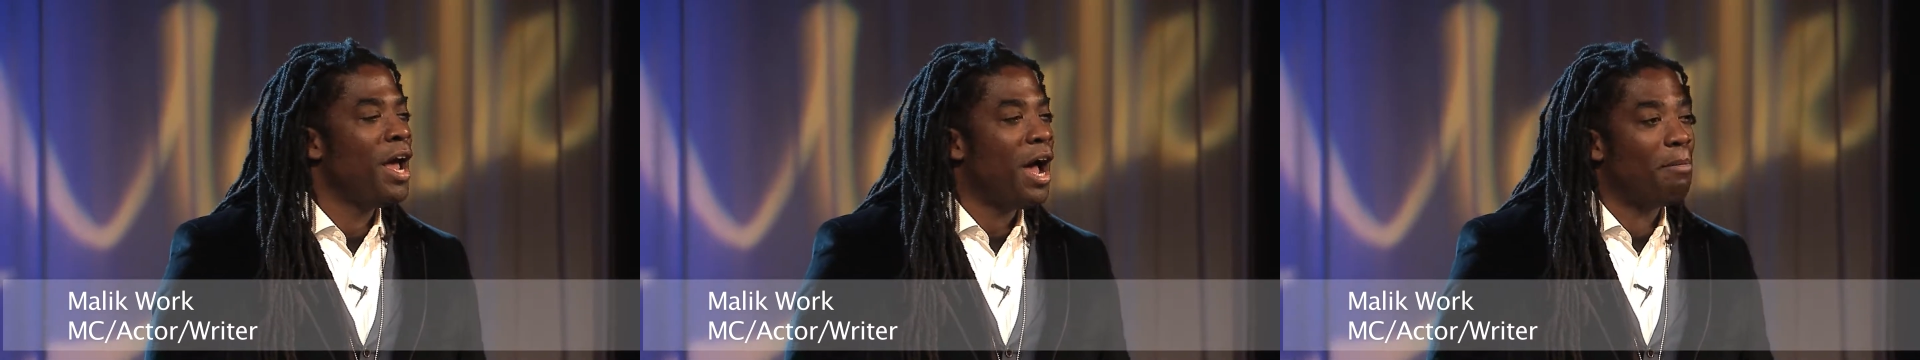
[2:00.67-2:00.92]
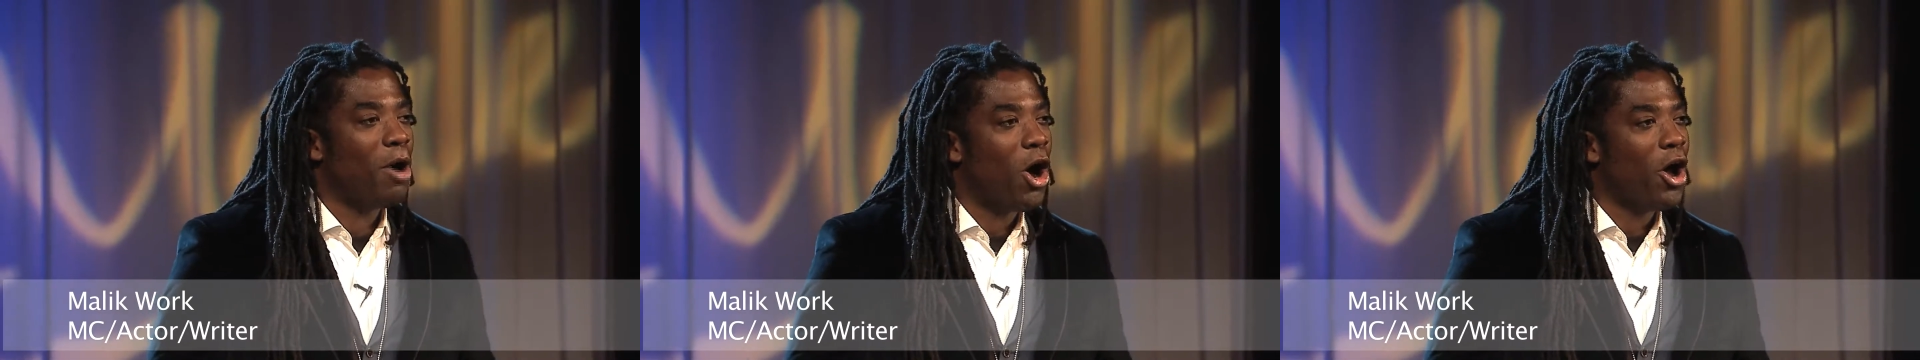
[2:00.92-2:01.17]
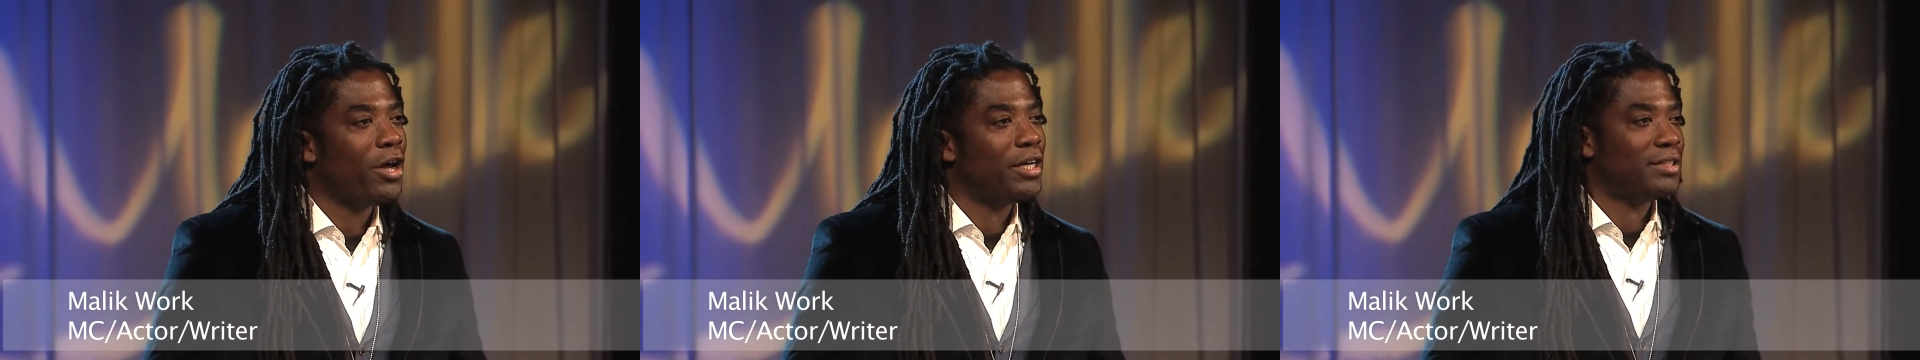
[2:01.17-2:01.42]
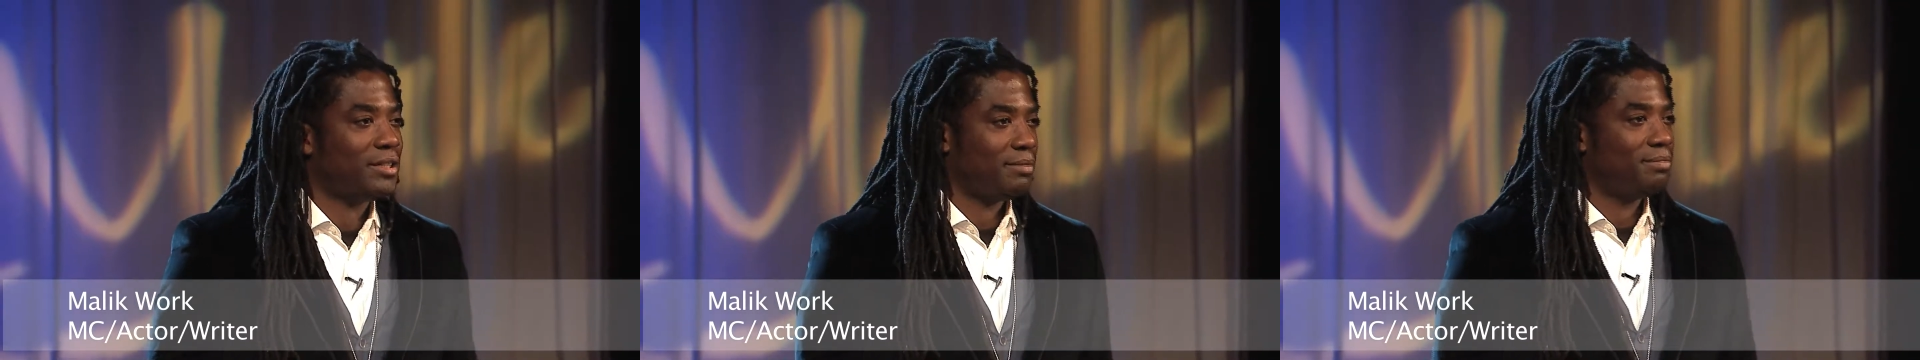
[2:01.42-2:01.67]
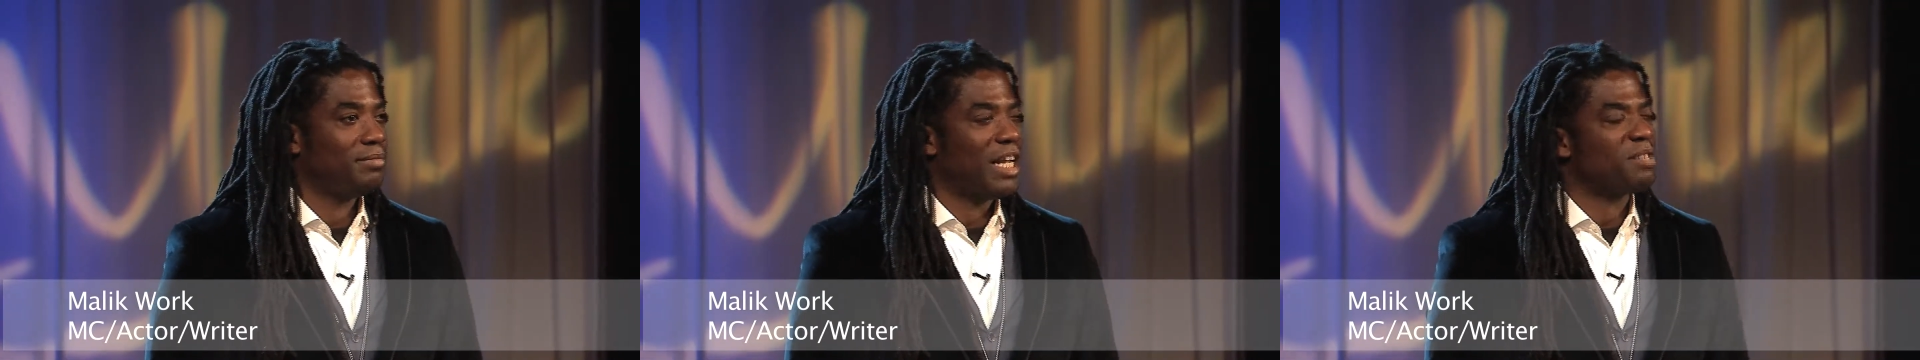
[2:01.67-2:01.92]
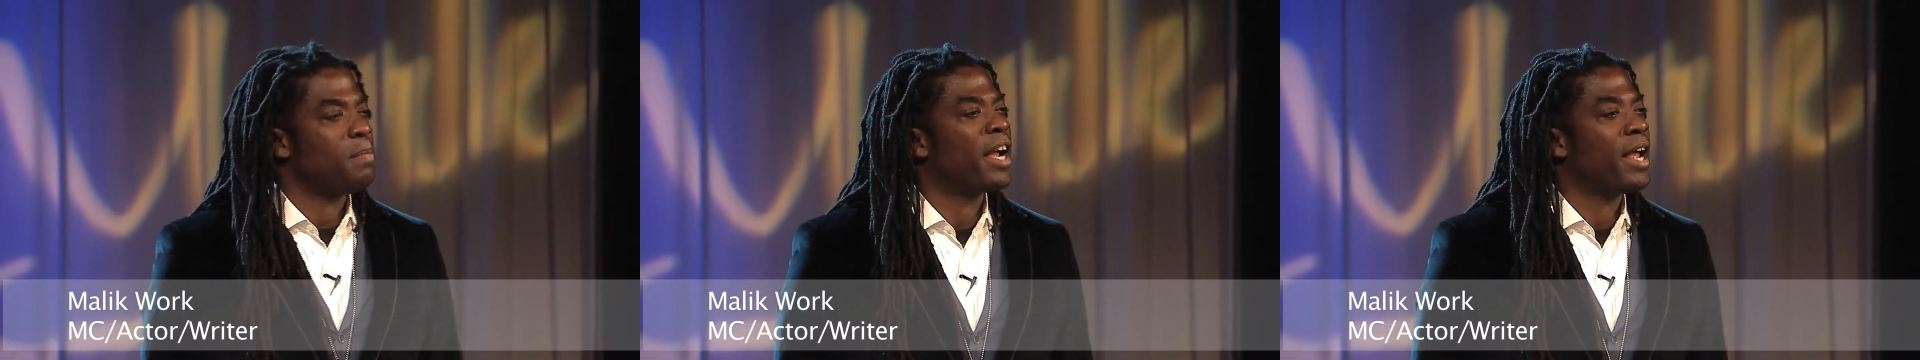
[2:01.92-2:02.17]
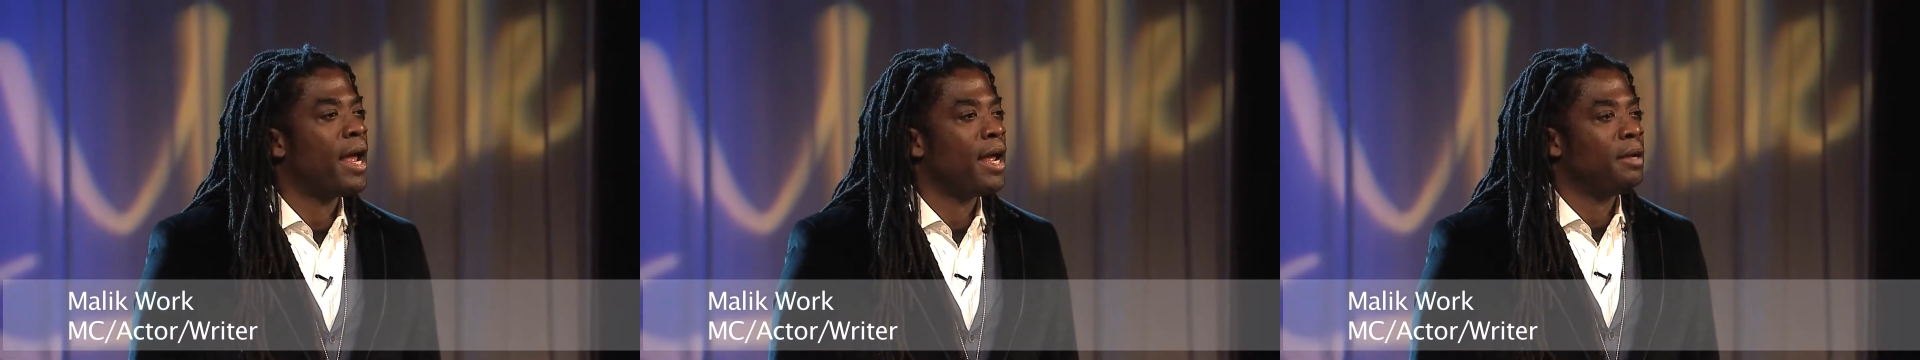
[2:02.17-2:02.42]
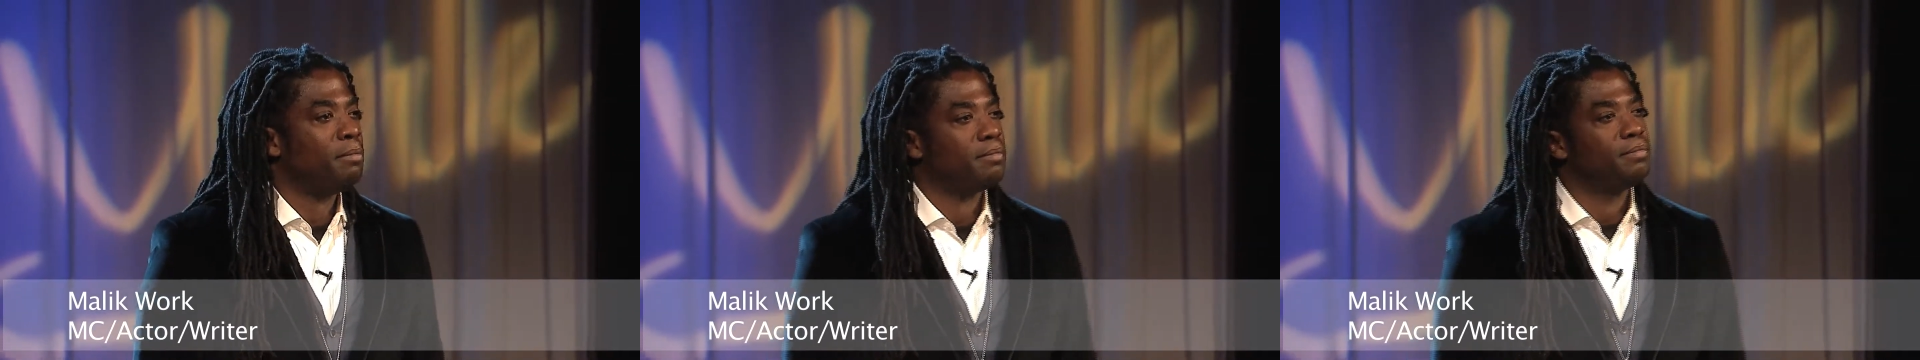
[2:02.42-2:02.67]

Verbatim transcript: I'm an artist. That's my game.